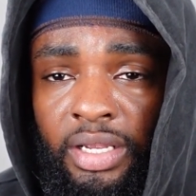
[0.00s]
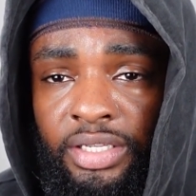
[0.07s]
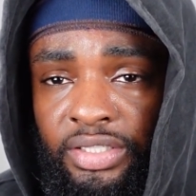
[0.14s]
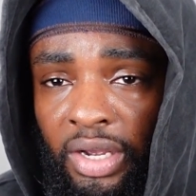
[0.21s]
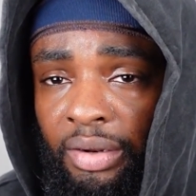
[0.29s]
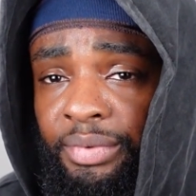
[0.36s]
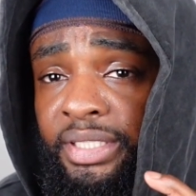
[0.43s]

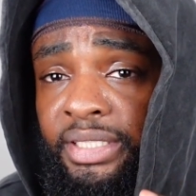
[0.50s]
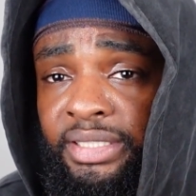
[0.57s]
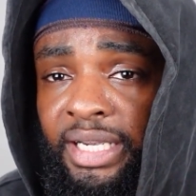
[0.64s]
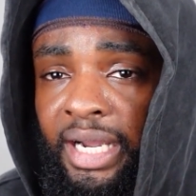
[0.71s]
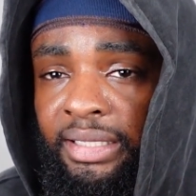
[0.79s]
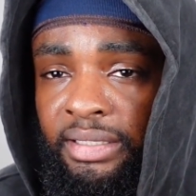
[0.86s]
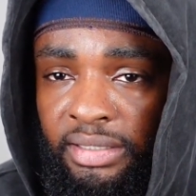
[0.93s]
So I'm just
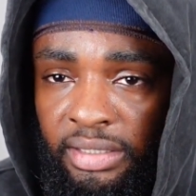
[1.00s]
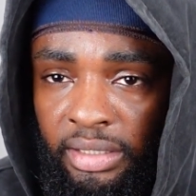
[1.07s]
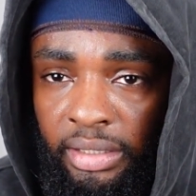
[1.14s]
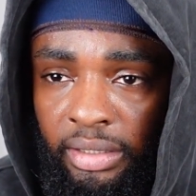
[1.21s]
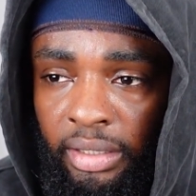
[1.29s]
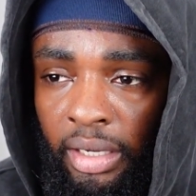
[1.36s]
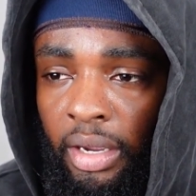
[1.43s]
excited to
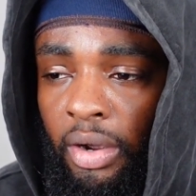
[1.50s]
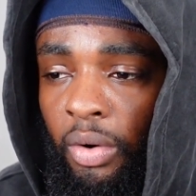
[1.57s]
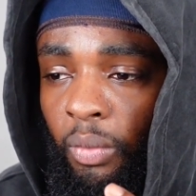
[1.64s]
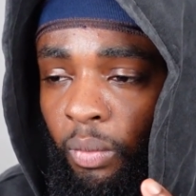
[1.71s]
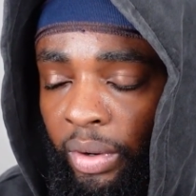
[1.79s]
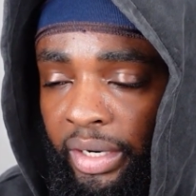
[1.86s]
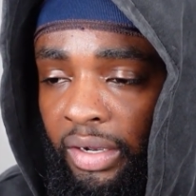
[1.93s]
see
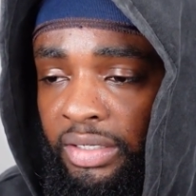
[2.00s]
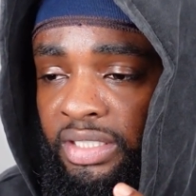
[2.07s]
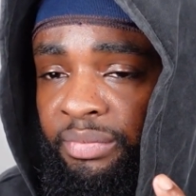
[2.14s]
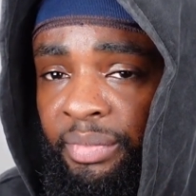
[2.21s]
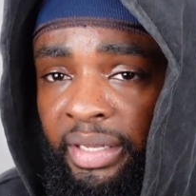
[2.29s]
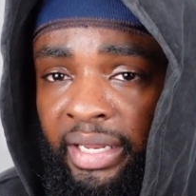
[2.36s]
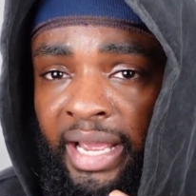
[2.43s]
what else
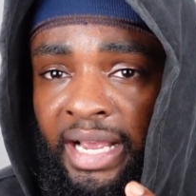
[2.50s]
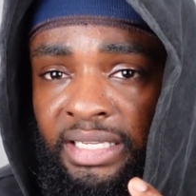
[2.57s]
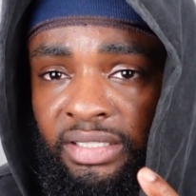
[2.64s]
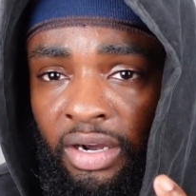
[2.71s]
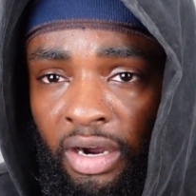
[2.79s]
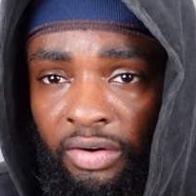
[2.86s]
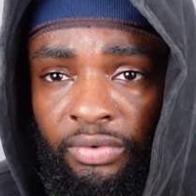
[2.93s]
Amine has
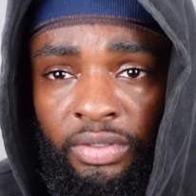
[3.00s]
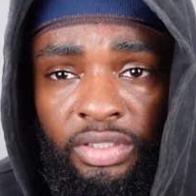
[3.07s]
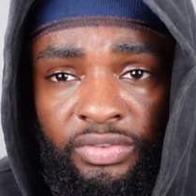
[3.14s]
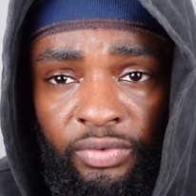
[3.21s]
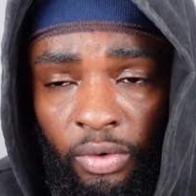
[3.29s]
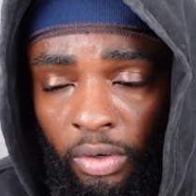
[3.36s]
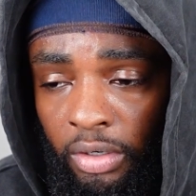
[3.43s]
to offer
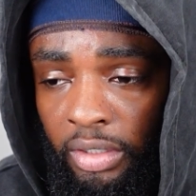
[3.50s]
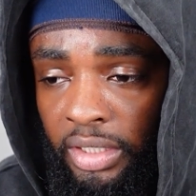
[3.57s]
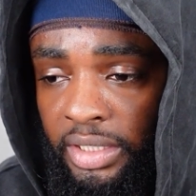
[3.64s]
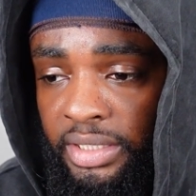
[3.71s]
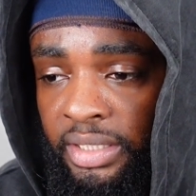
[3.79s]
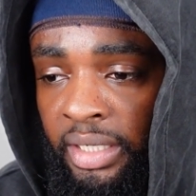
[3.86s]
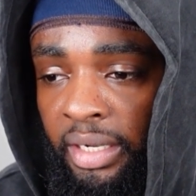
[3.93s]
as far
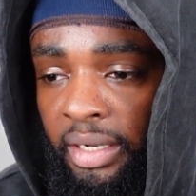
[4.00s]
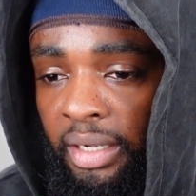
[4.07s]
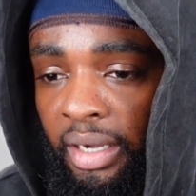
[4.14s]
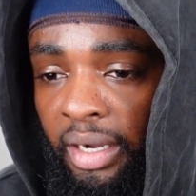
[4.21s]
as,